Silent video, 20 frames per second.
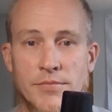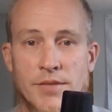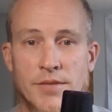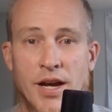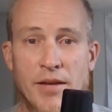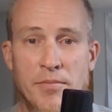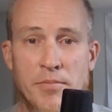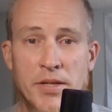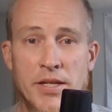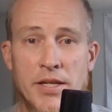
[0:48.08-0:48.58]

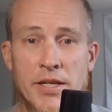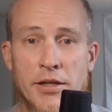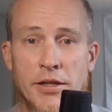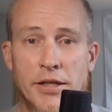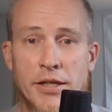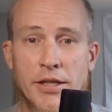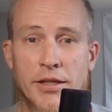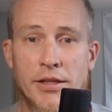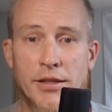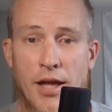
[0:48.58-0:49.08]
I've been
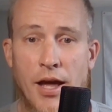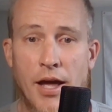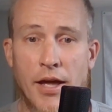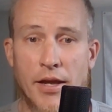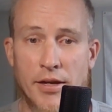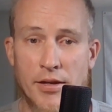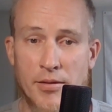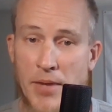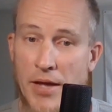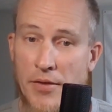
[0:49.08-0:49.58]
hearing a
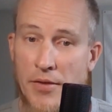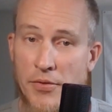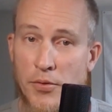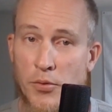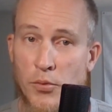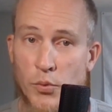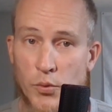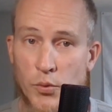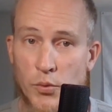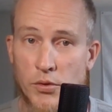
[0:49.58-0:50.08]
lot about the
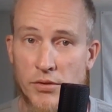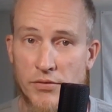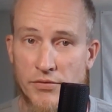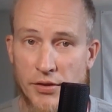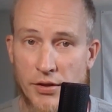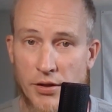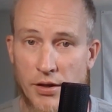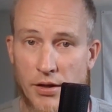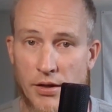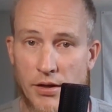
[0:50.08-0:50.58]
rule of
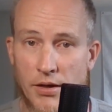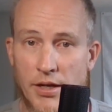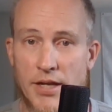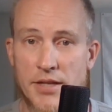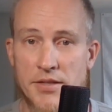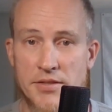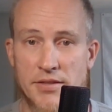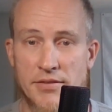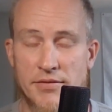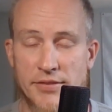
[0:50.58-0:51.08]
law
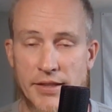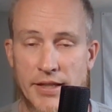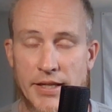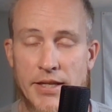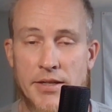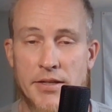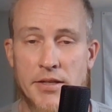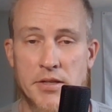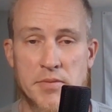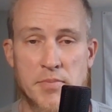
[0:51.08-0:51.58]
as of
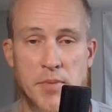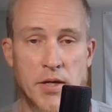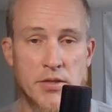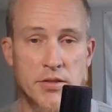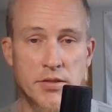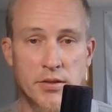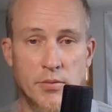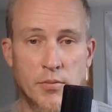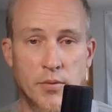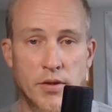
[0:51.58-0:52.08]
late,
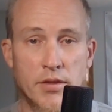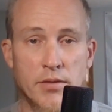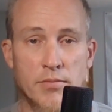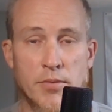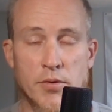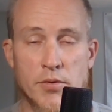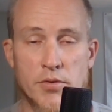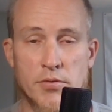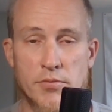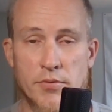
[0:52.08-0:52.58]
especially with the
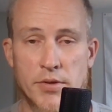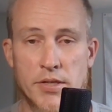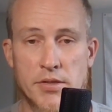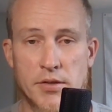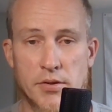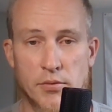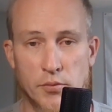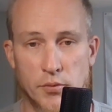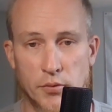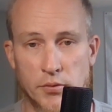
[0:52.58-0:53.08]
most
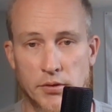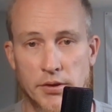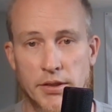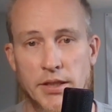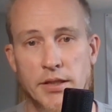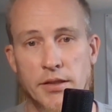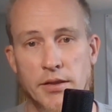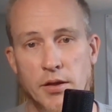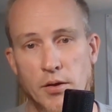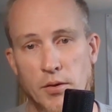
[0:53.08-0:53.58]
recent ruling
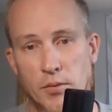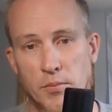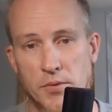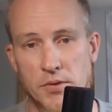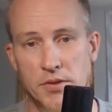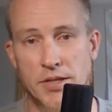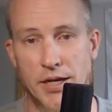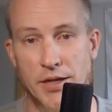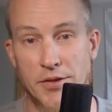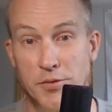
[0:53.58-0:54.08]
in the
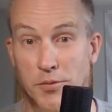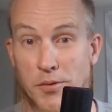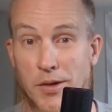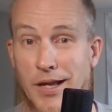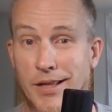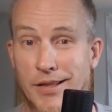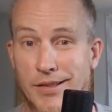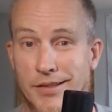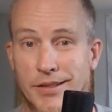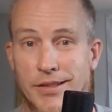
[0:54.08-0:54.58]

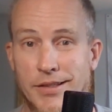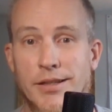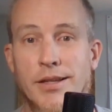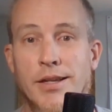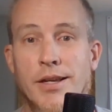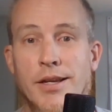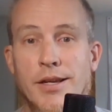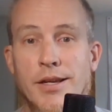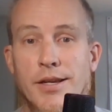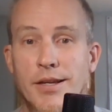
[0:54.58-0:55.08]
homosexuality.
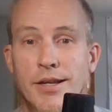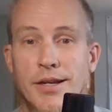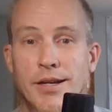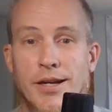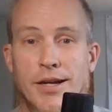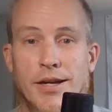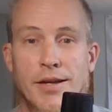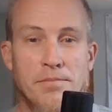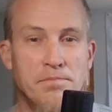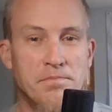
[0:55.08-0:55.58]

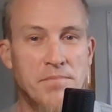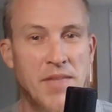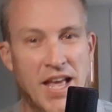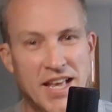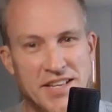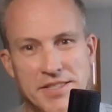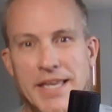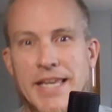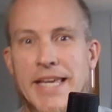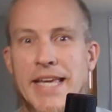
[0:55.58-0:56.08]

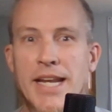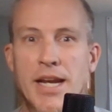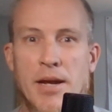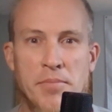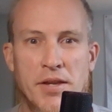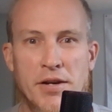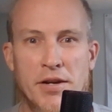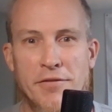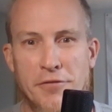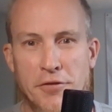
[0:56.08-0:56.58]
As they get
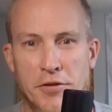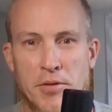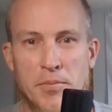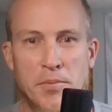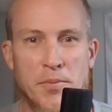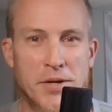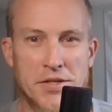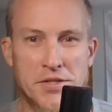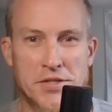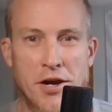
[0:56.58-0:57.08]
up there for their
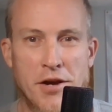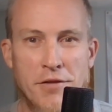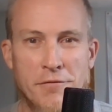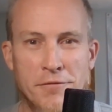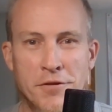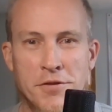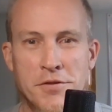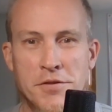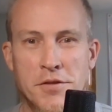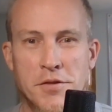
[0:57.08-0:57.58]
press
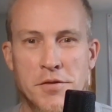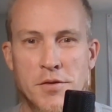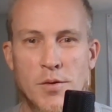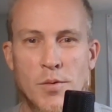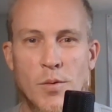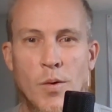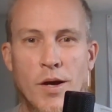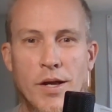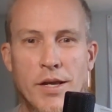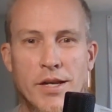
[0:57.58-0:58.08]
conferences and
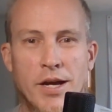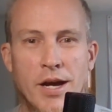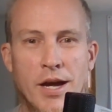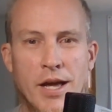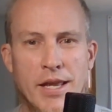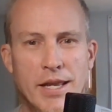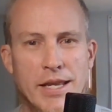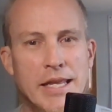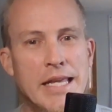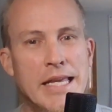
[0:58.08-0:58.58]

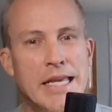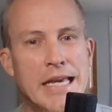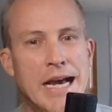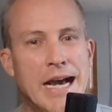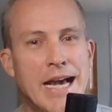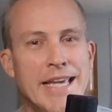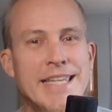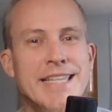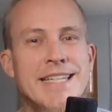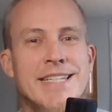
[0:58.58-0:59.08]
whatnot,
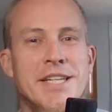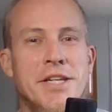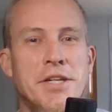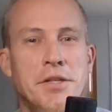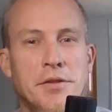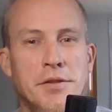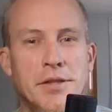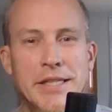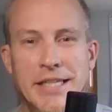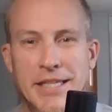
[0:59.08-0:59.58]
I
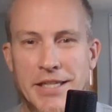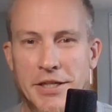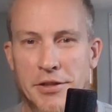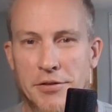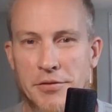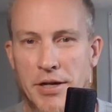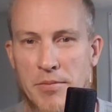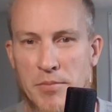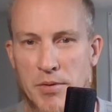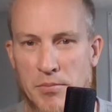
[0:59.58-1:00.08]
continually hear
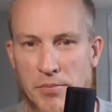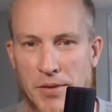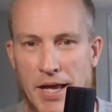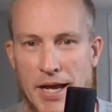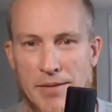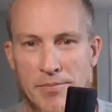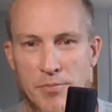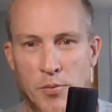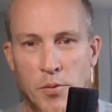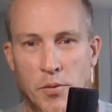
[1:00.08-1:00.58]
Raymond
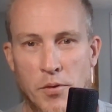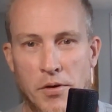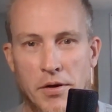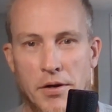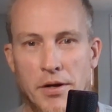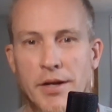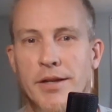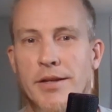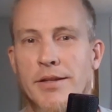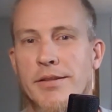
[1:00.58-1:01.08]

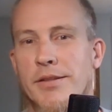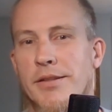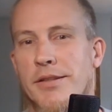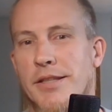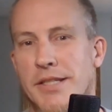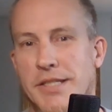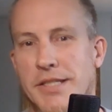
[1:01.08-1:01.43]
Blackmore, the